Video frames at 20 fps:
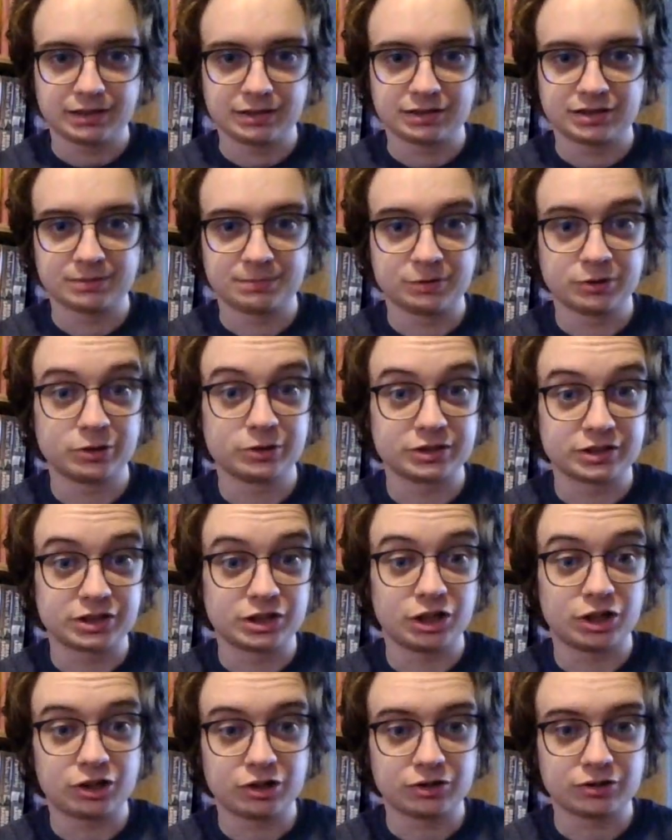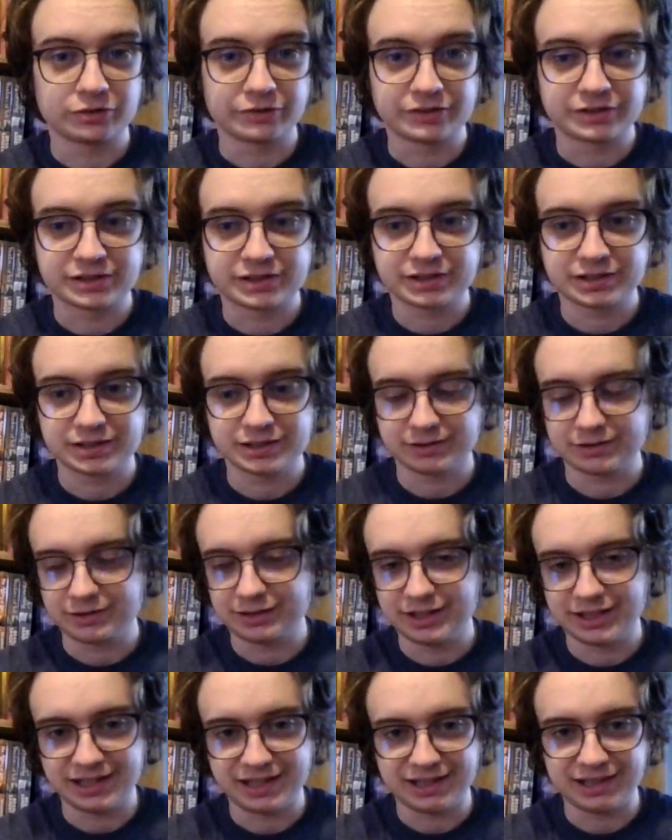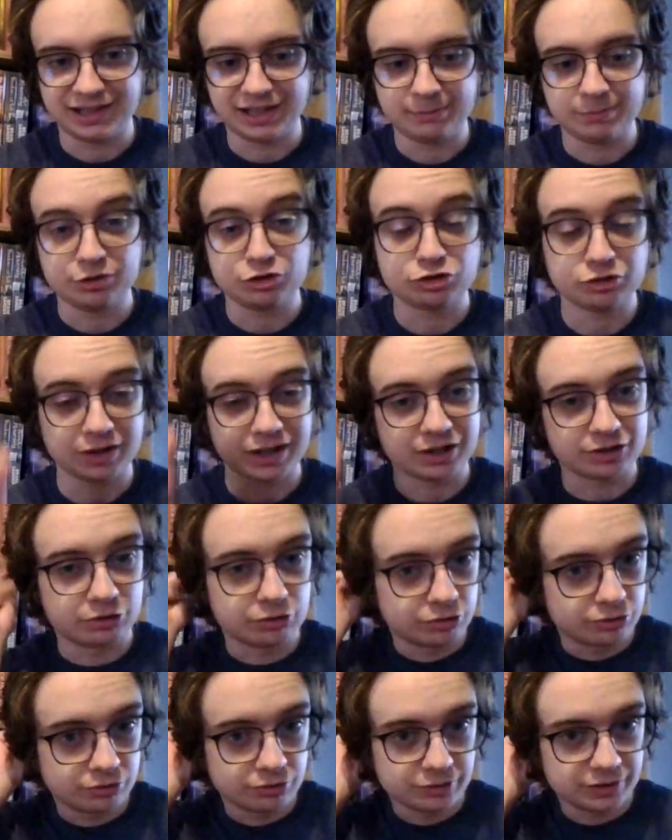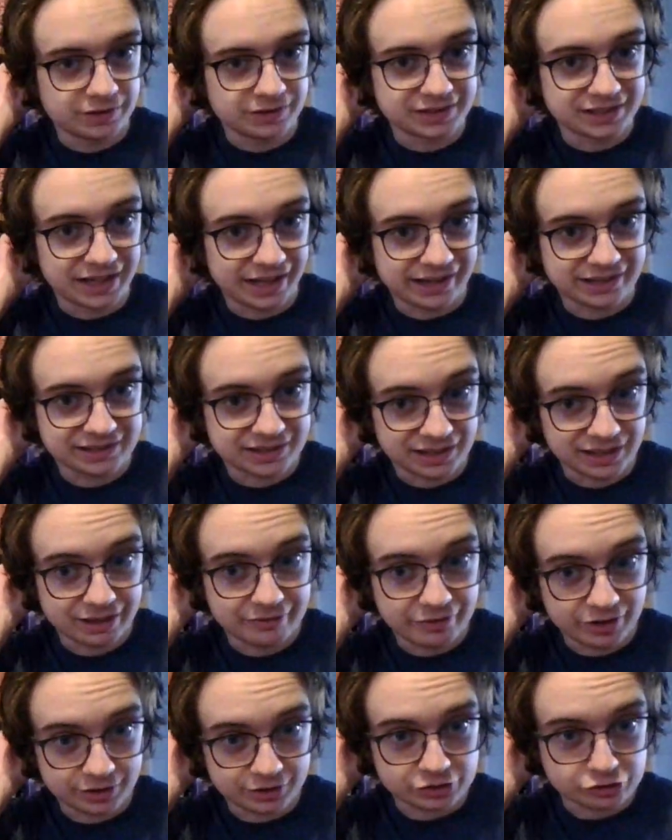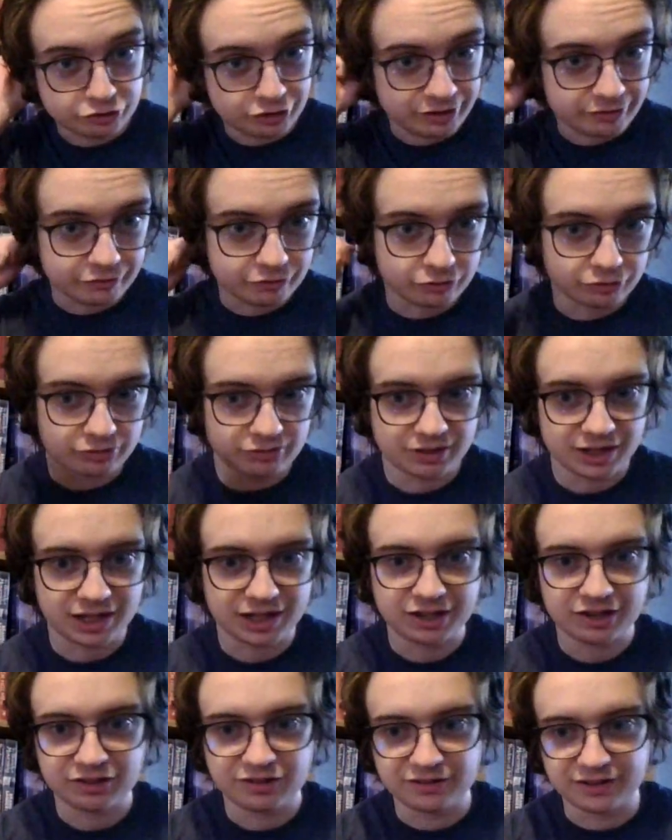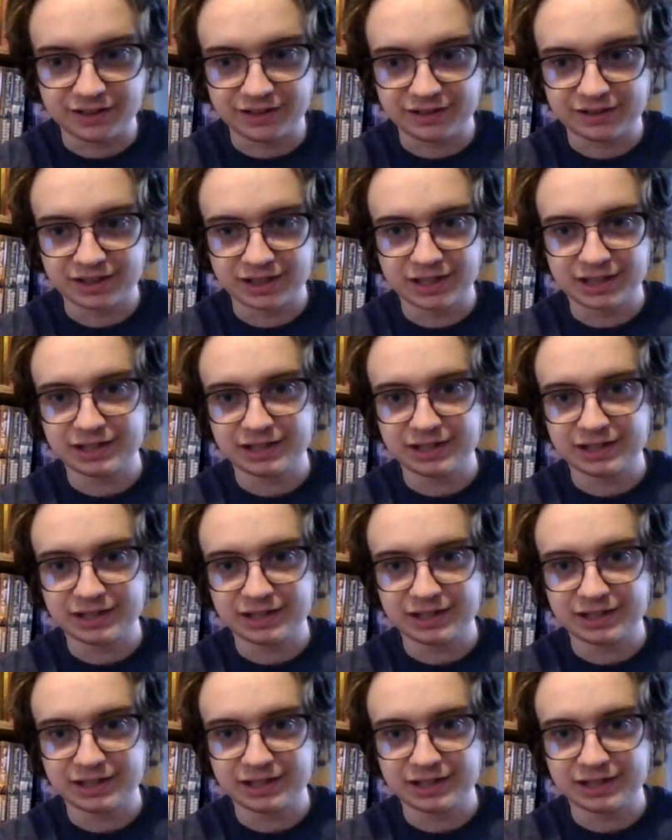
supposed gods they they betray her and she has to live on the street for a while and